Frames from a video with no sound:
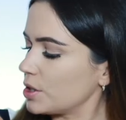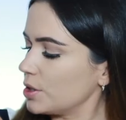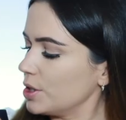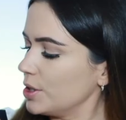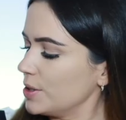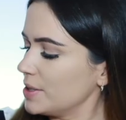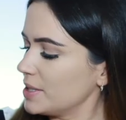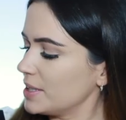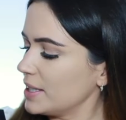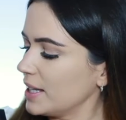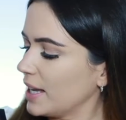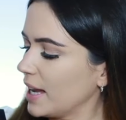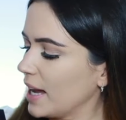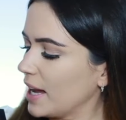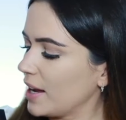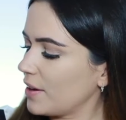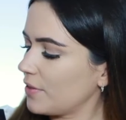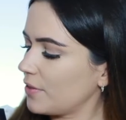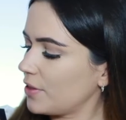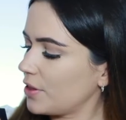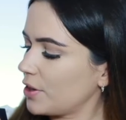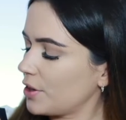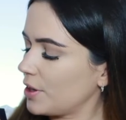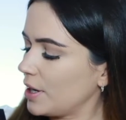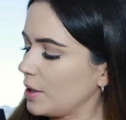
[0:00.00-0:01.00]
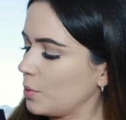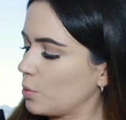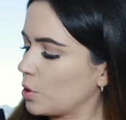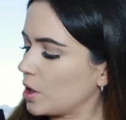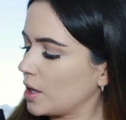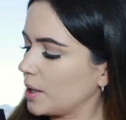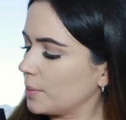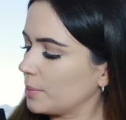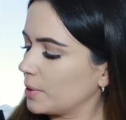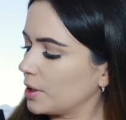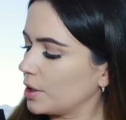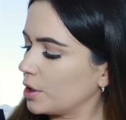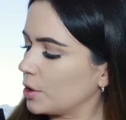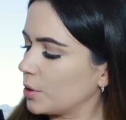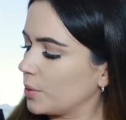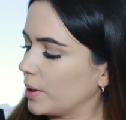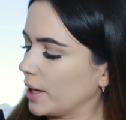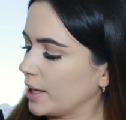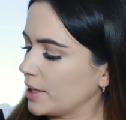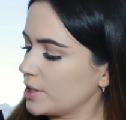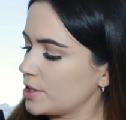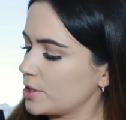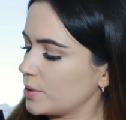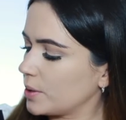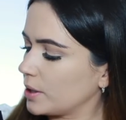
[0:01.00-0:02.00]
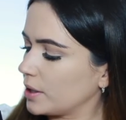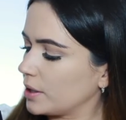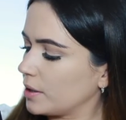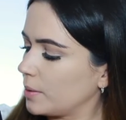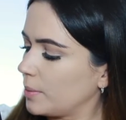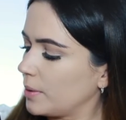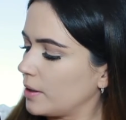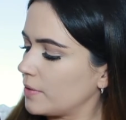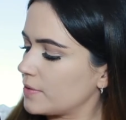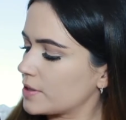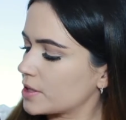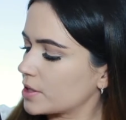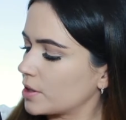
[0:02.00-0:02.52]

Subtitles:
So using the F31, I'm going to go into a little bit of